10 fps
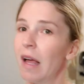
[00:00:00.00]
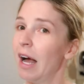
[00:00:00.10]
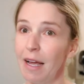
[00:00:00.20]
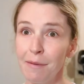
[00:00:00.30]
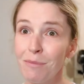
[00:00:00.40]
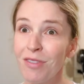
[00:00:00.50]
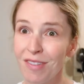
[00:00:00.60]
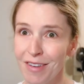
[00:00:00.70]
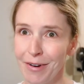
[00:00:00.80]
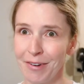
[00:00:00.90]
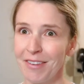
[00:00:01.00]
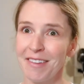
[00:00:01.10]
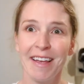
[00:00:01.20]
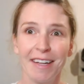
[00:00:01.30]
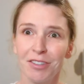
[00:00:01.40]
I am seriously
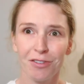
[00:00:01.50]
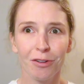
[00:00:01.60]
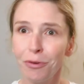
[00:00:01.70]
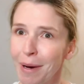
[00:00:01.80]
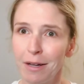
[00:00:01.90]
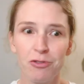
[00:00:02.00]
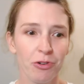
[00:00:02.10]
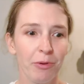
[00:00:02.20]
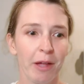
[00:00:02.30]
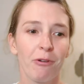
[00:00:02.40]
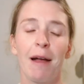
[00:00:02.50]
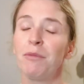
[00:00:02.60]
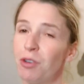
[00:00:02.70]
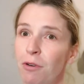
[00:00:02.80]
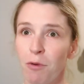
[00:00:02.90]
saying just look around you and grab
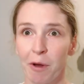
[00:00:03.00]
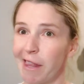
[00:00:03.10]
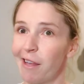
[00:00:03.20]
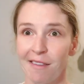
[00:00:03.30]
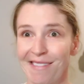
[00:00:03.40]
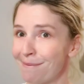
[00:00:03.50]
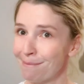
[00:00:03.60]
2 to 4 things.